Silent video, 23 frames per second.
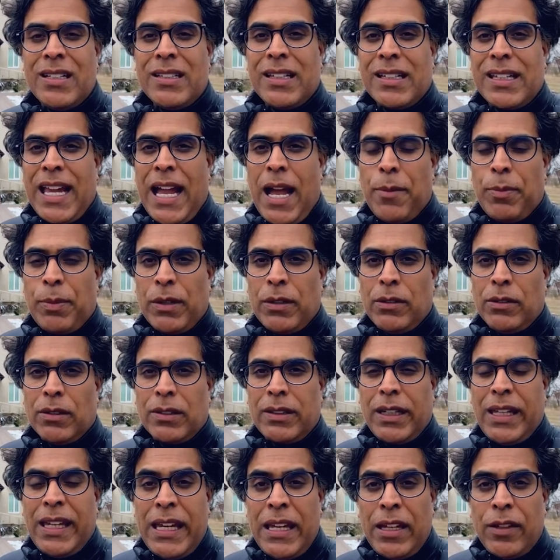the capital,
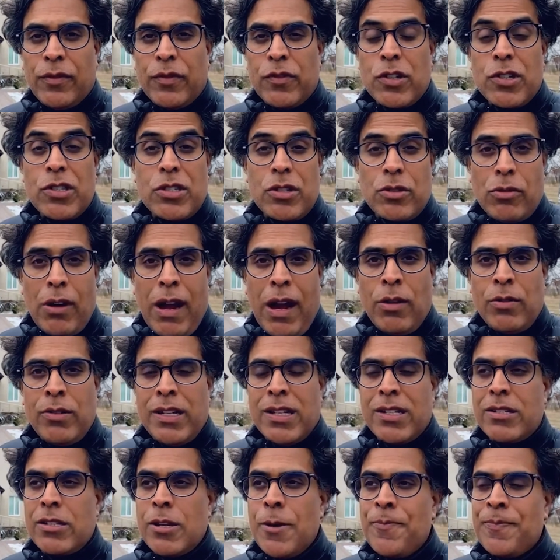Kyiv, to surround
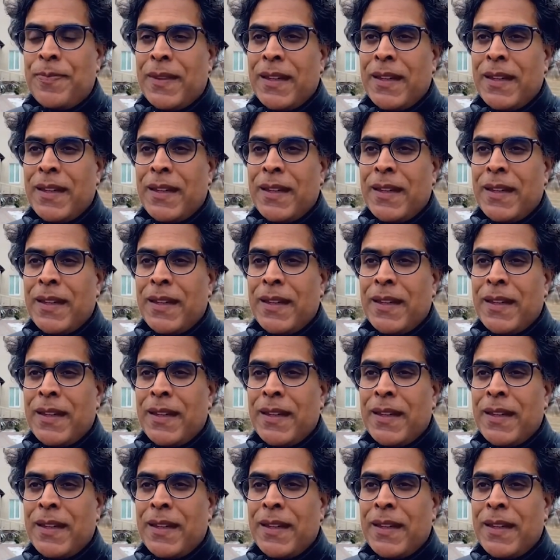it.